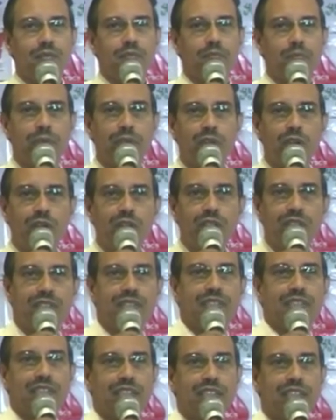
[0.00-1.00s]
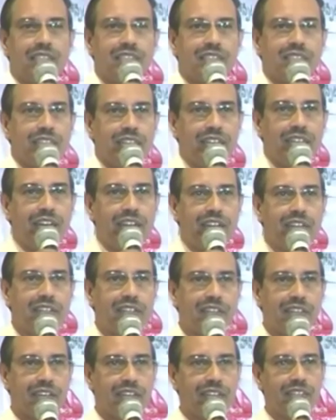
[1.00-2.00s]
Because it is
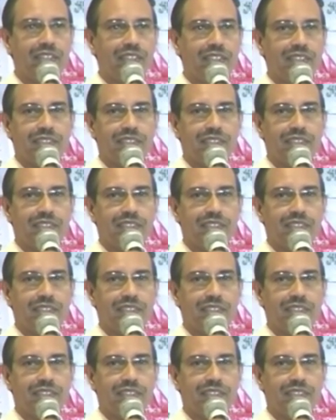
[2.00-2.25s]
inherited,